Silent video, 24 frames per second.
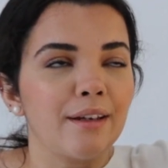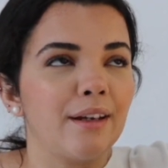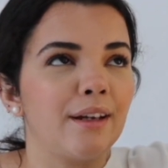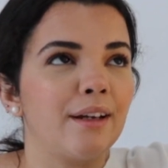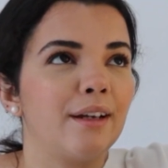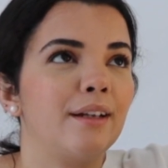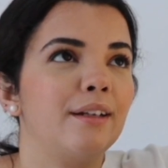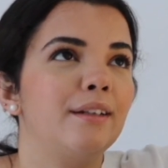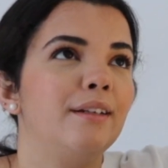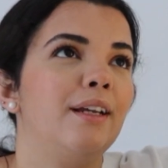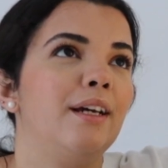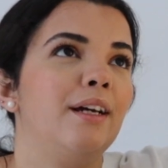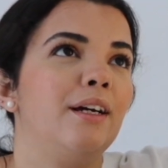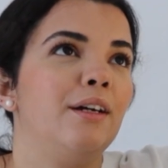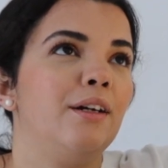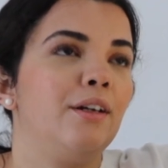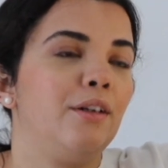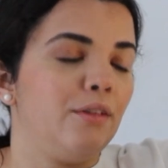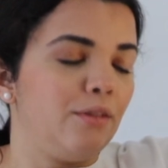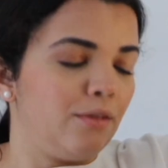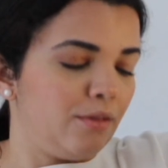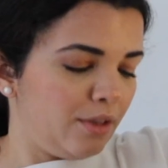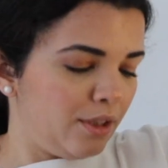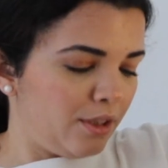And
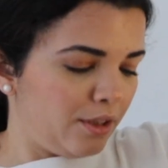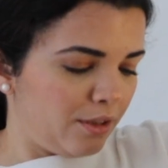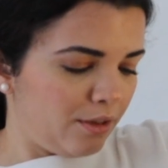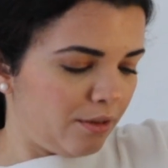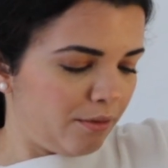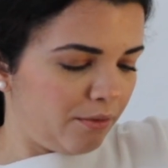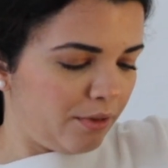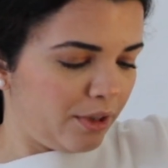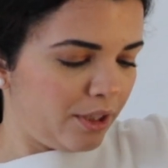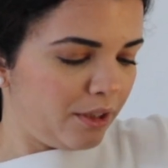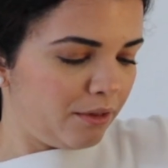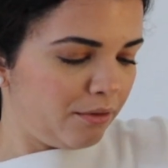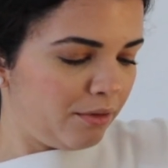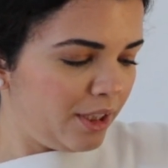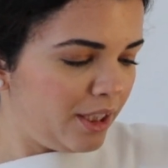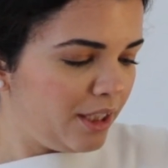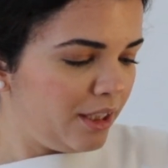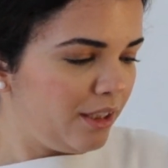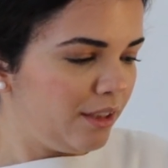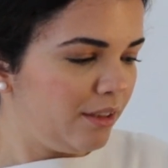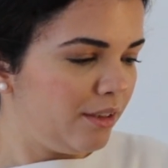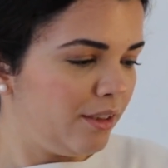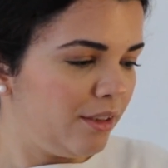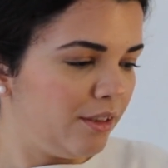now it's a very
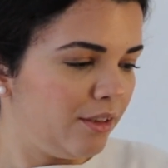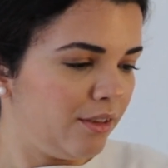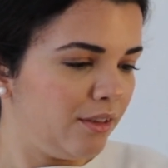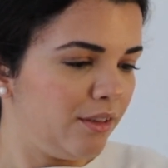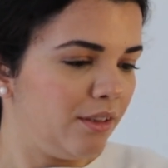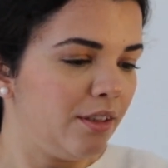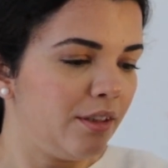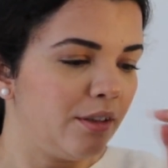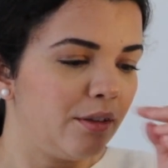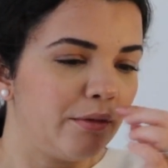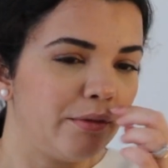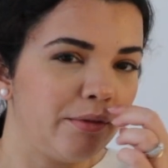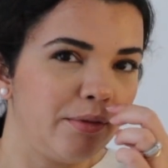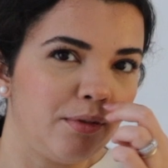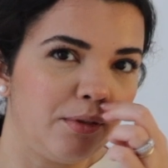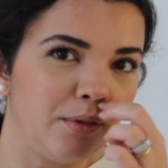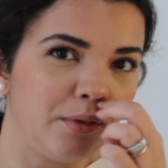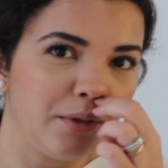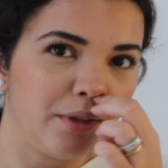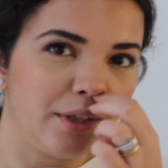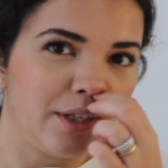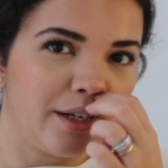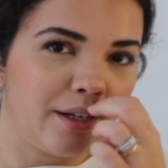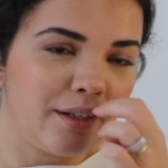rainy season here in
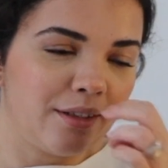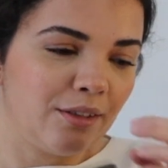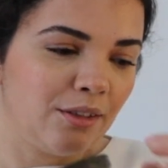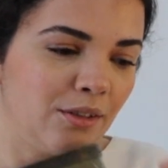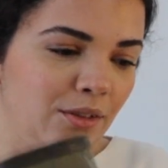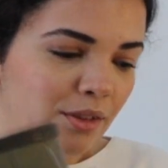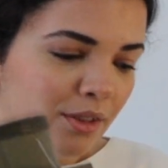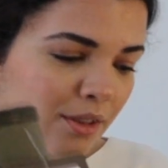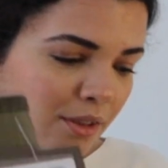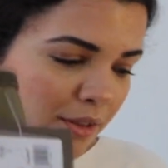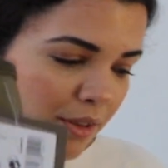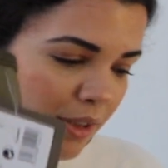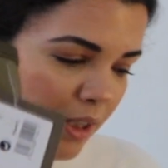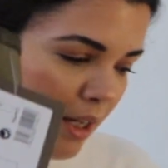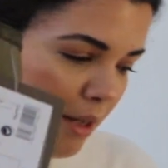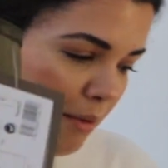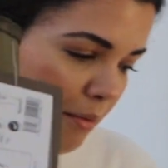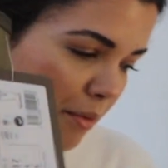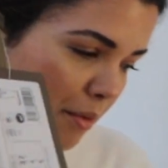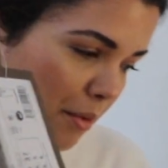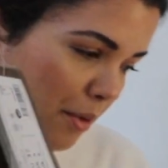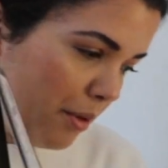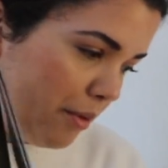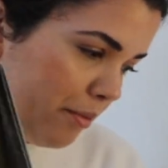Florida, so this
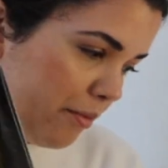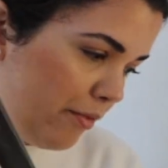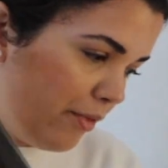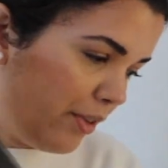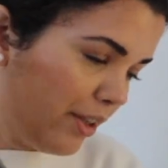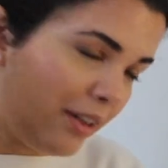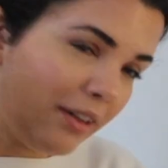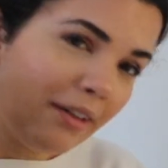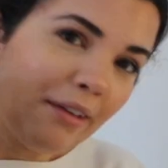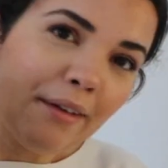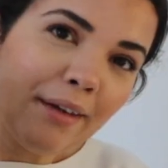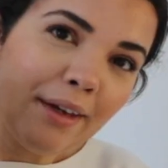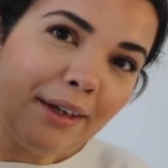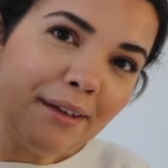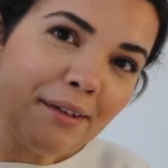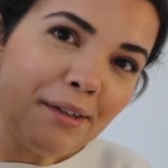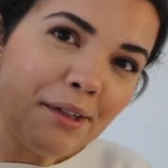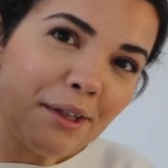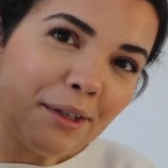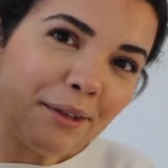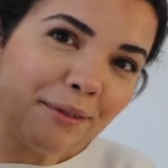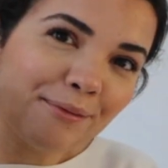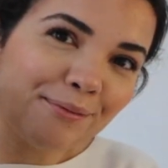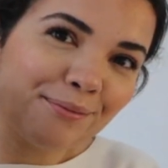comes from very
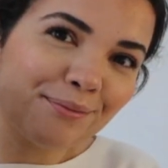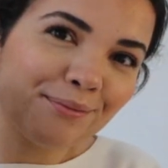handy.